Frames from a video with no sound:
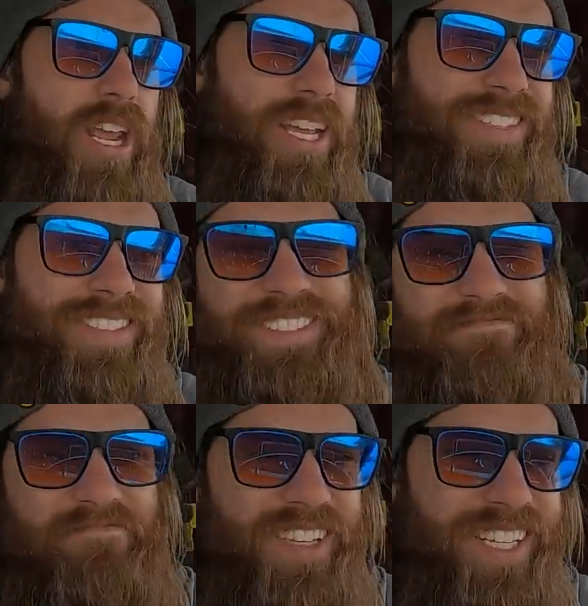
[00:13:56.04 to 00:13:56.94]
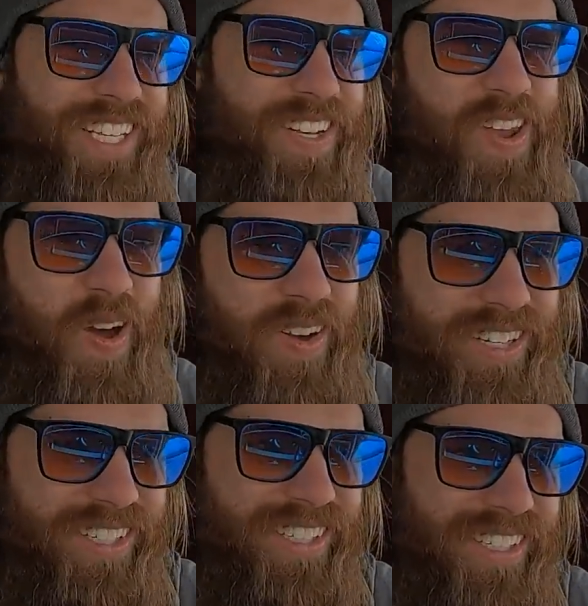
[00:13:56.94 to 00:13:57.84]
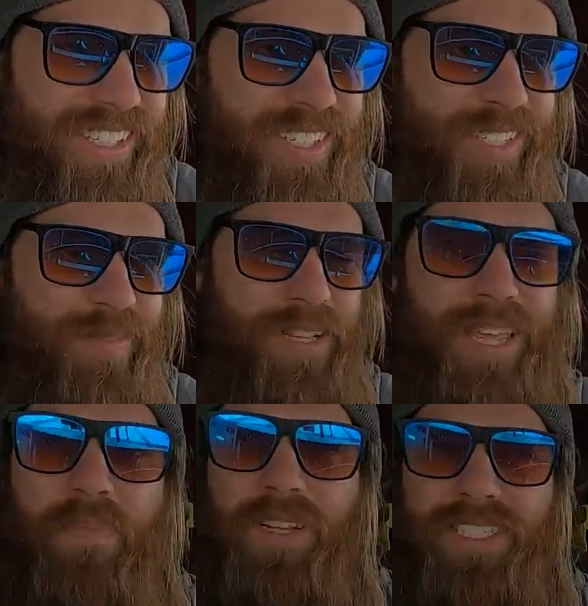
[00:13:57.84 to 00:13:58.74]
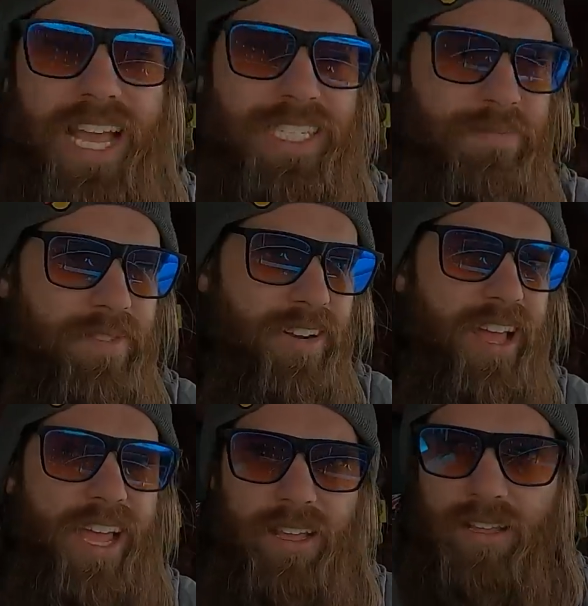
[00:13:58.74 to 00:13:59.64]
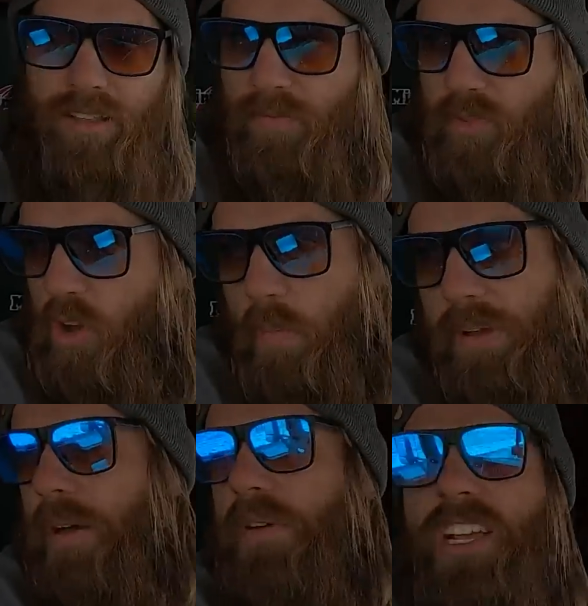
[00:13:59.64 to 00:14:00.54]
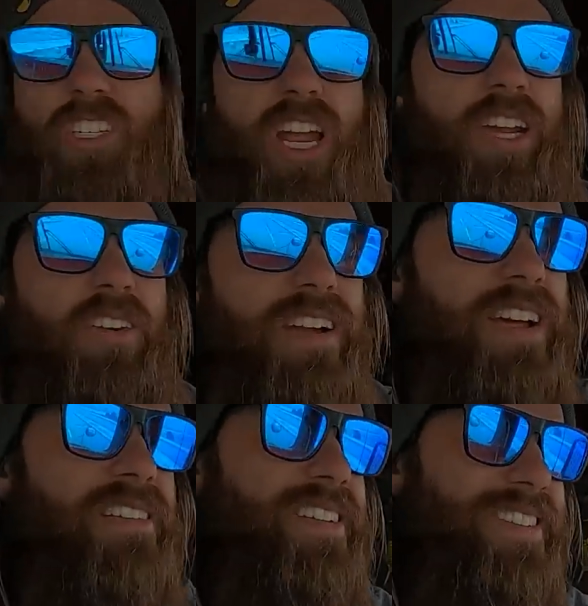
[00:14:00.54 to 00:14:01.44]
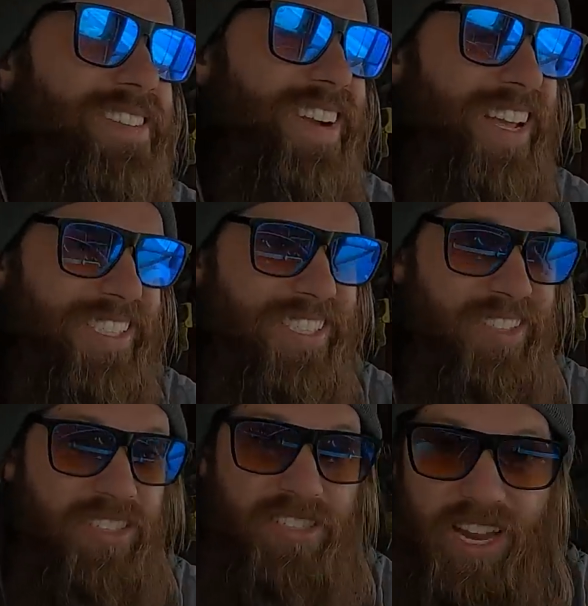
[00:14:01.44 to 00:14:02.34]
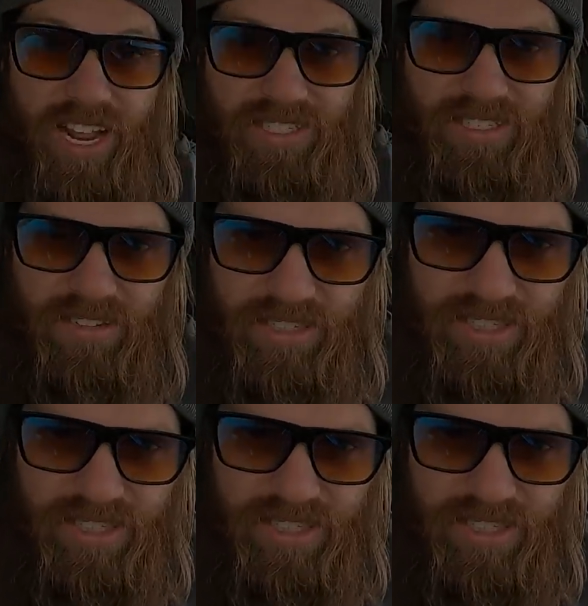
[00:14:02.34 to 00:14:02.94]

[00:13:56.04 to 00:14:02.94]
breaks? No. But they put signs up that are like, don't pick up a hitchhiker around here because there's a good chance they're